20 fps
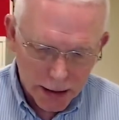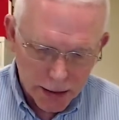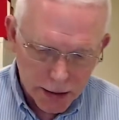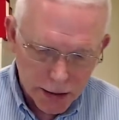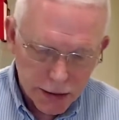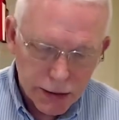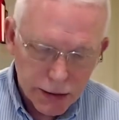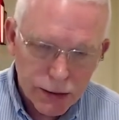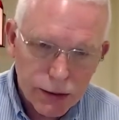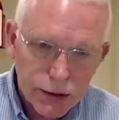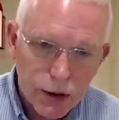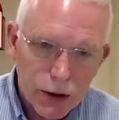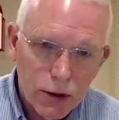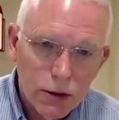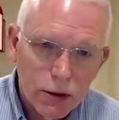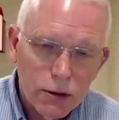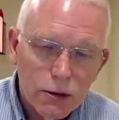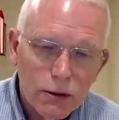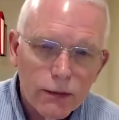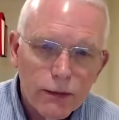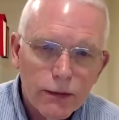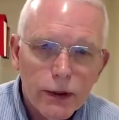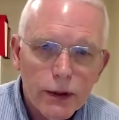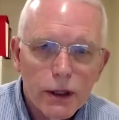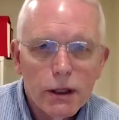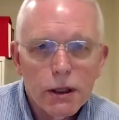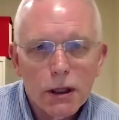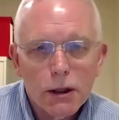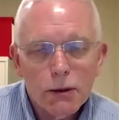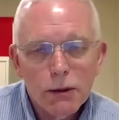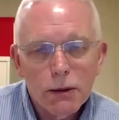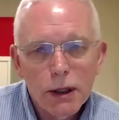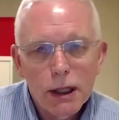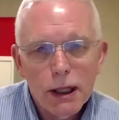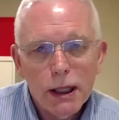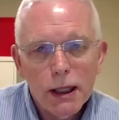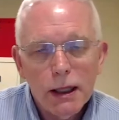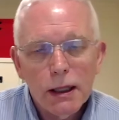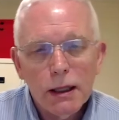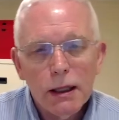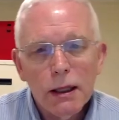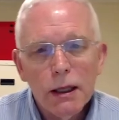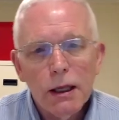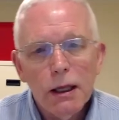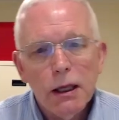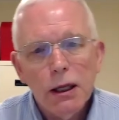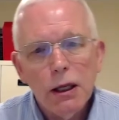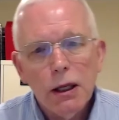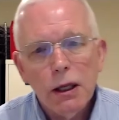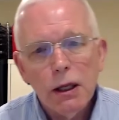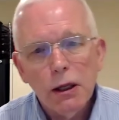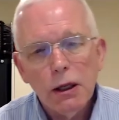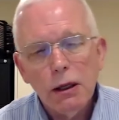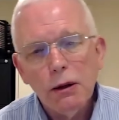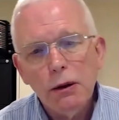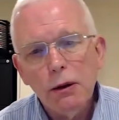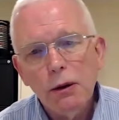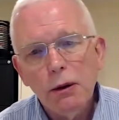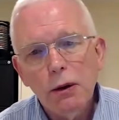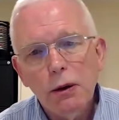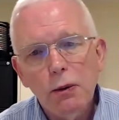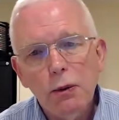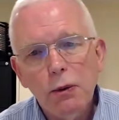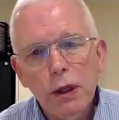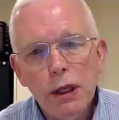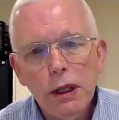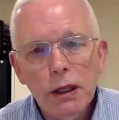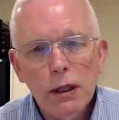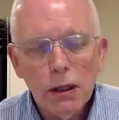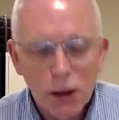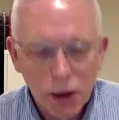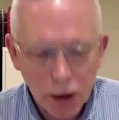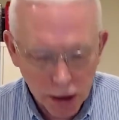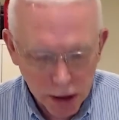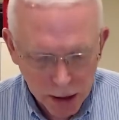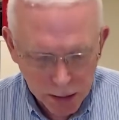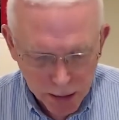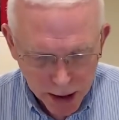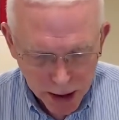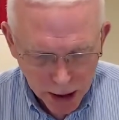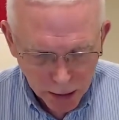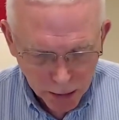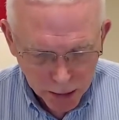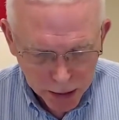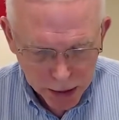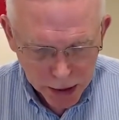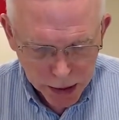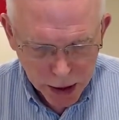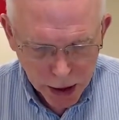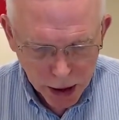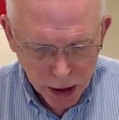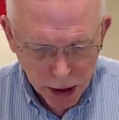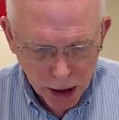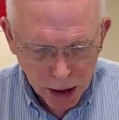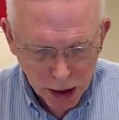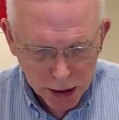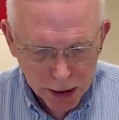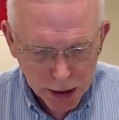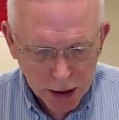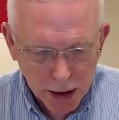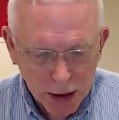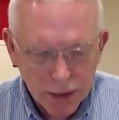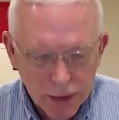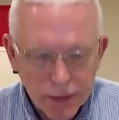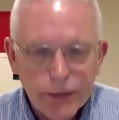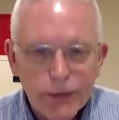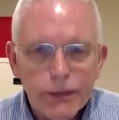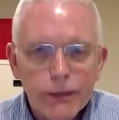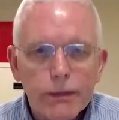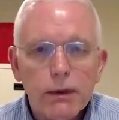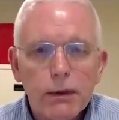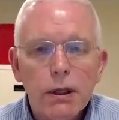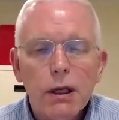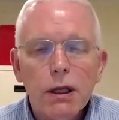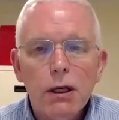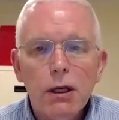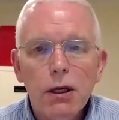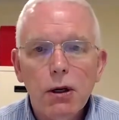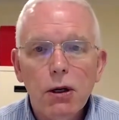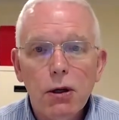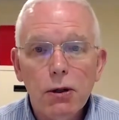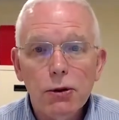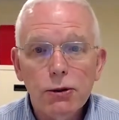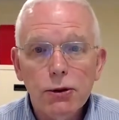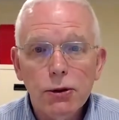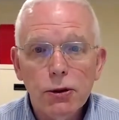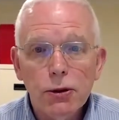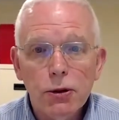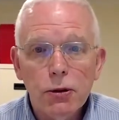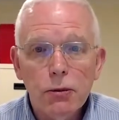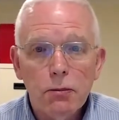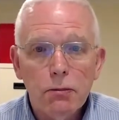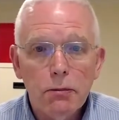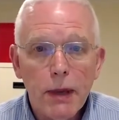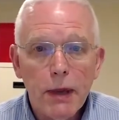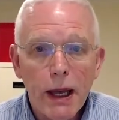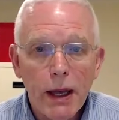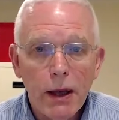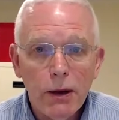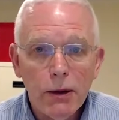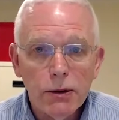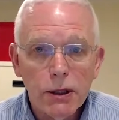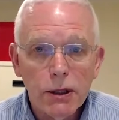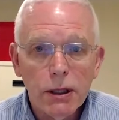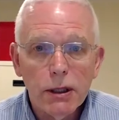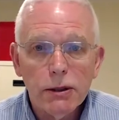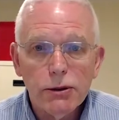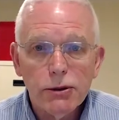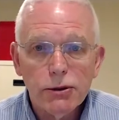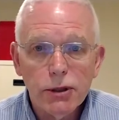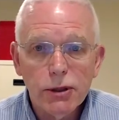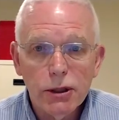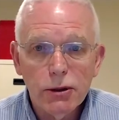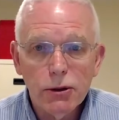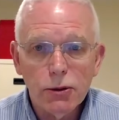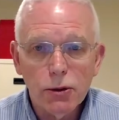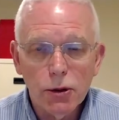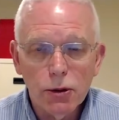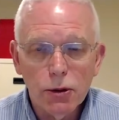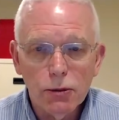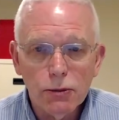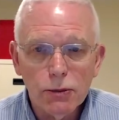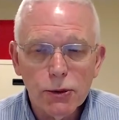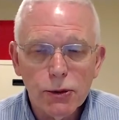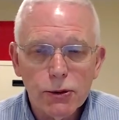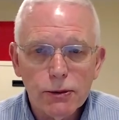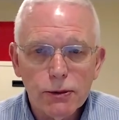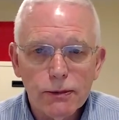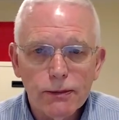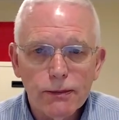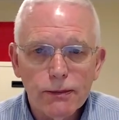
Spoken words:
So in our reading, we learn about what's called culture-bound syndromes.